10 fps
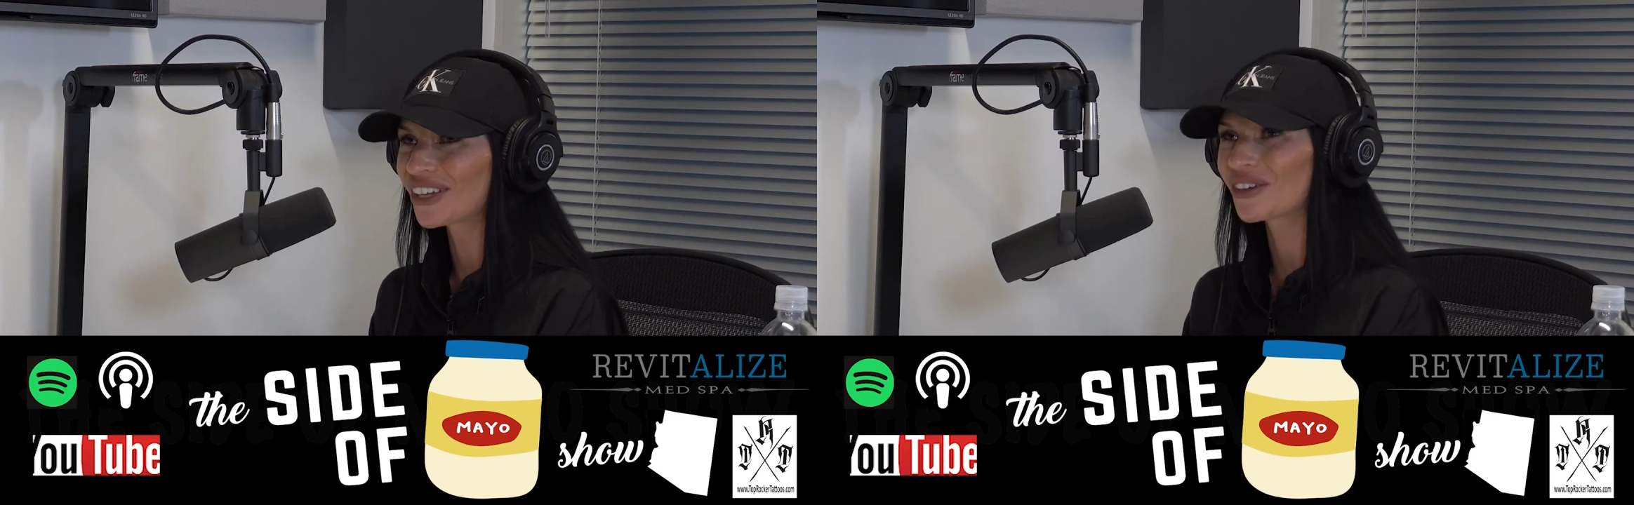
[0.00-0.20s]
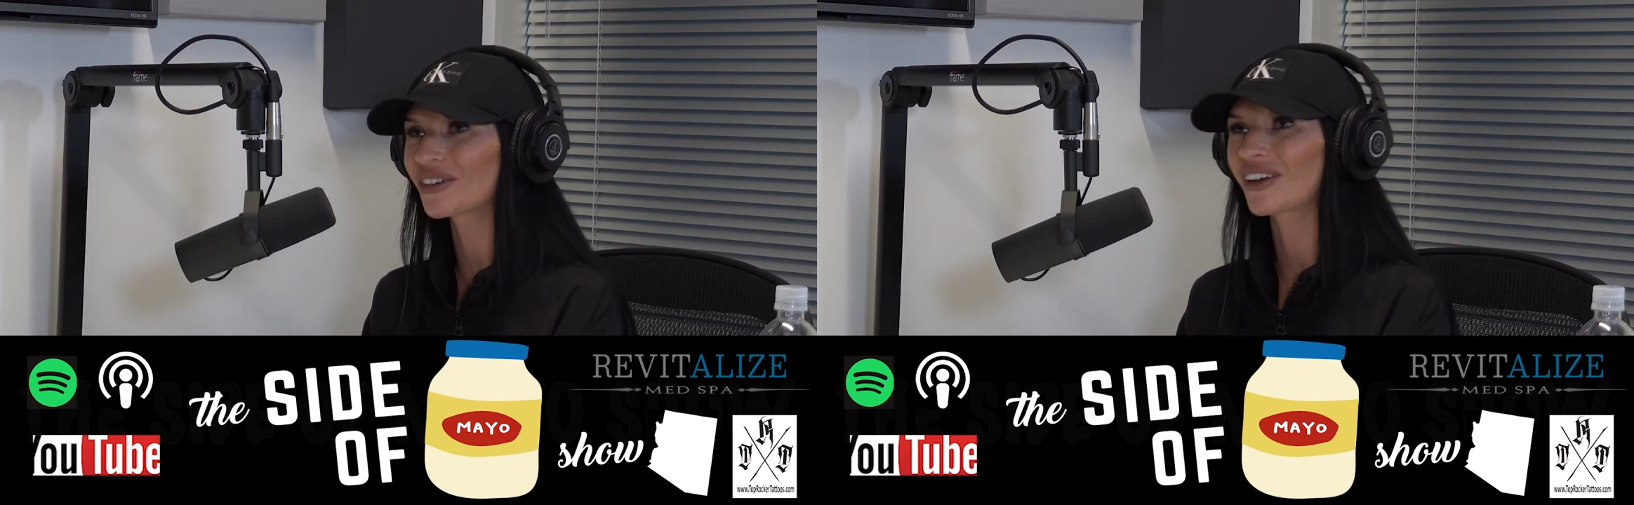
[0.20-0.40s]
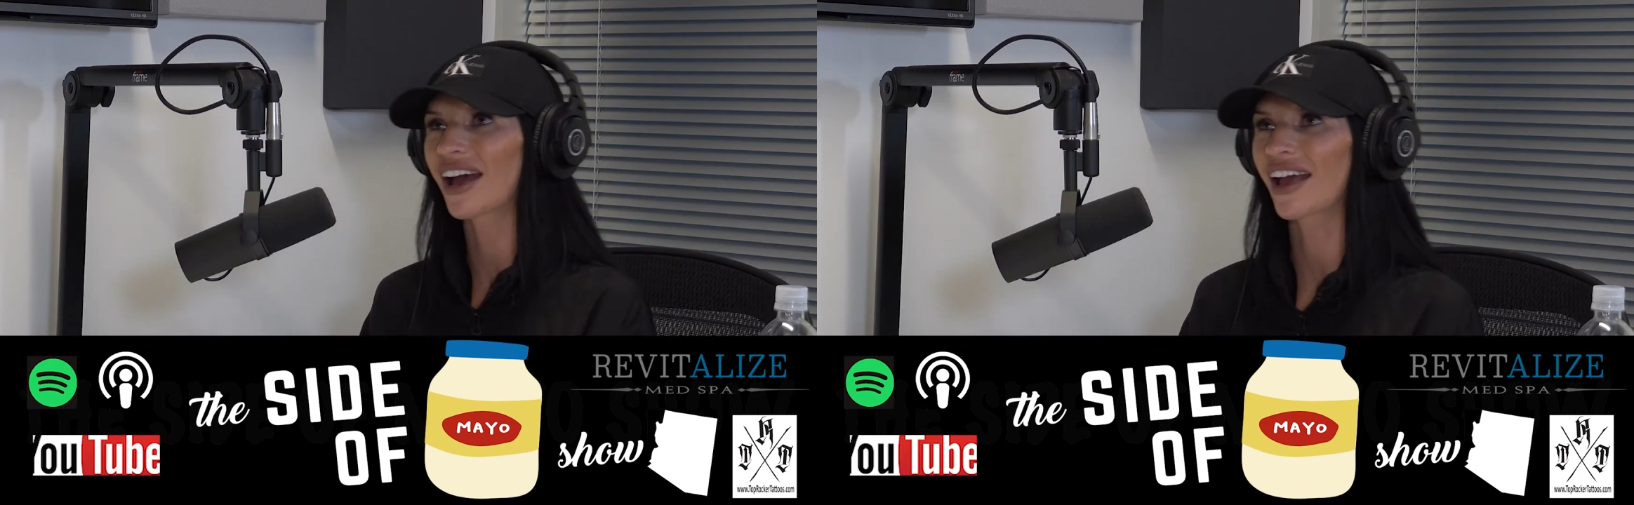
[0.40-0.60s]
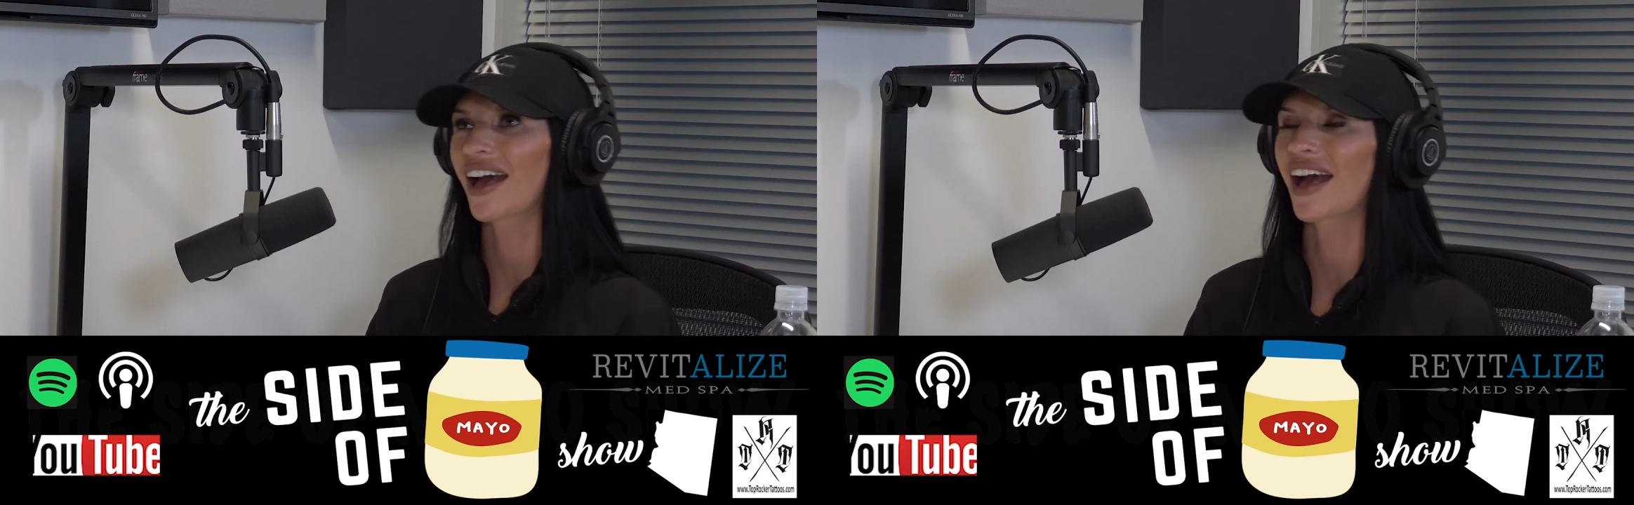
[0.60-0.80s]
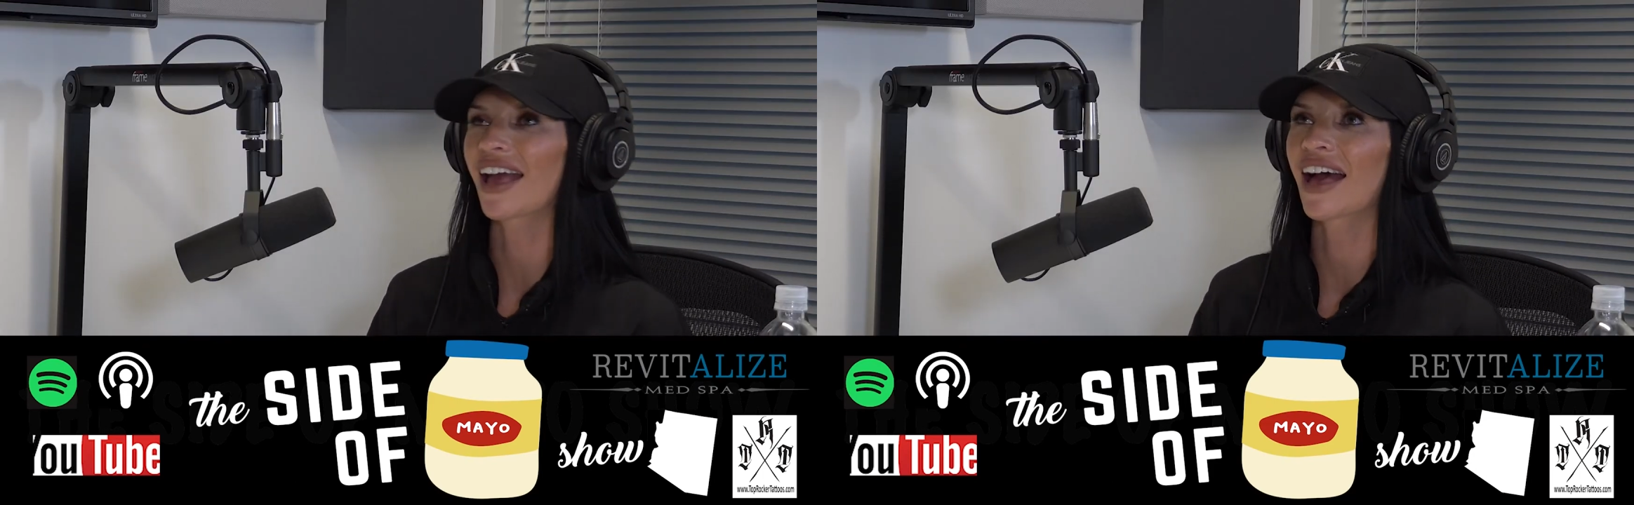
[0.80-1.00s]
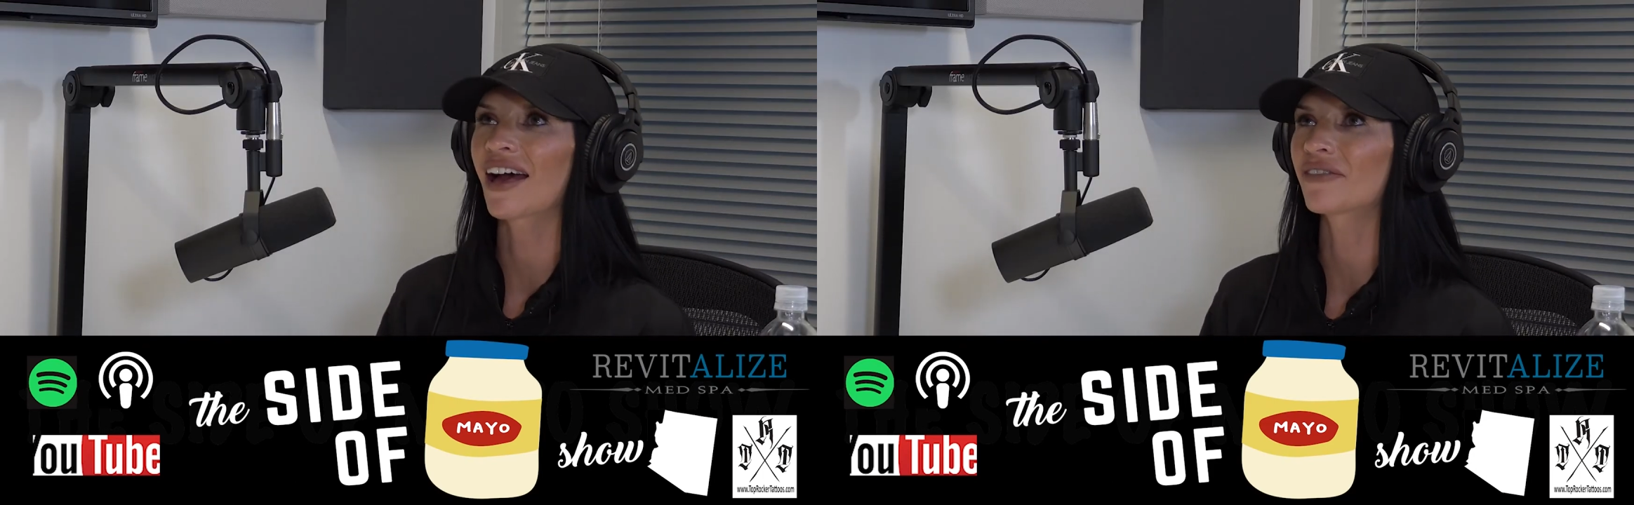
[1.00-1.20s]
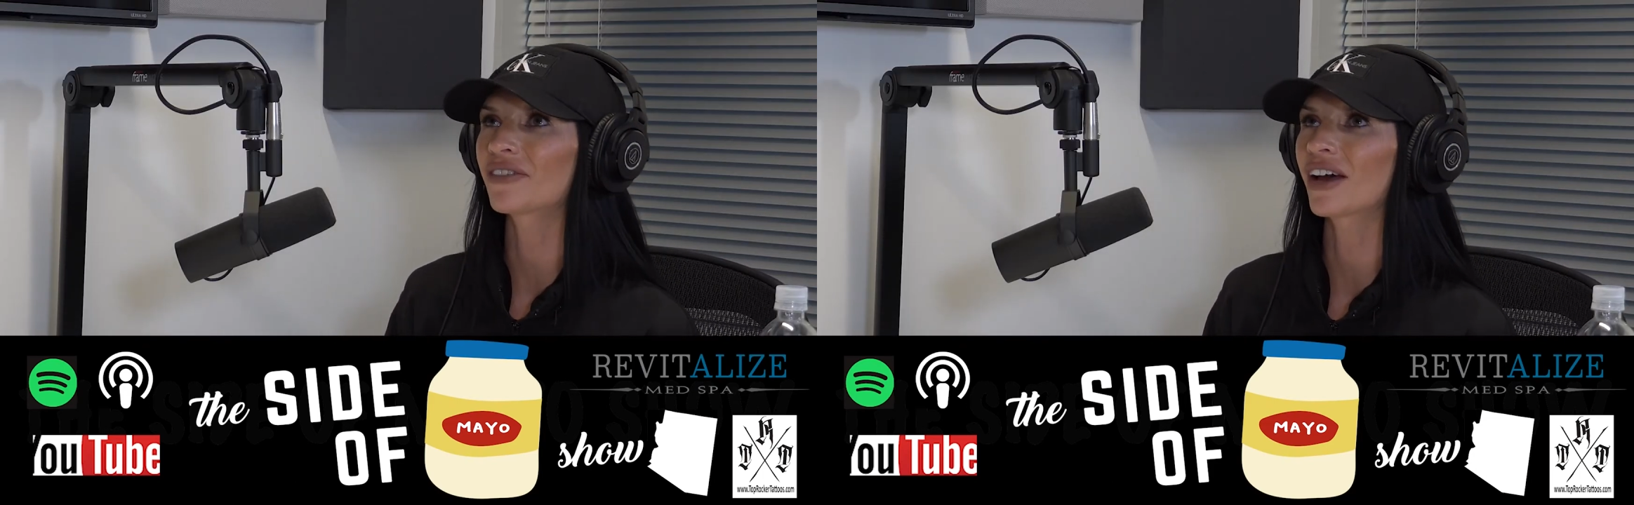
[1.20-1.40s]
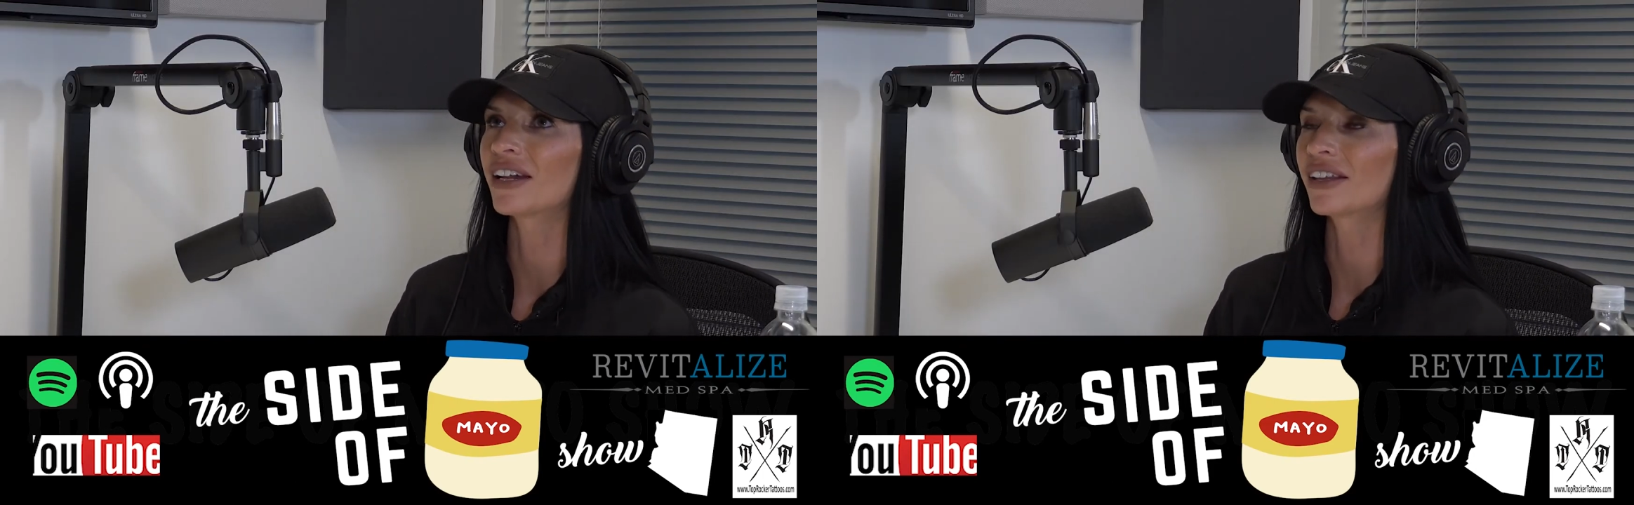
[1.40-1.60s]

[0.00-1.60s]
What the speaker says: know, I have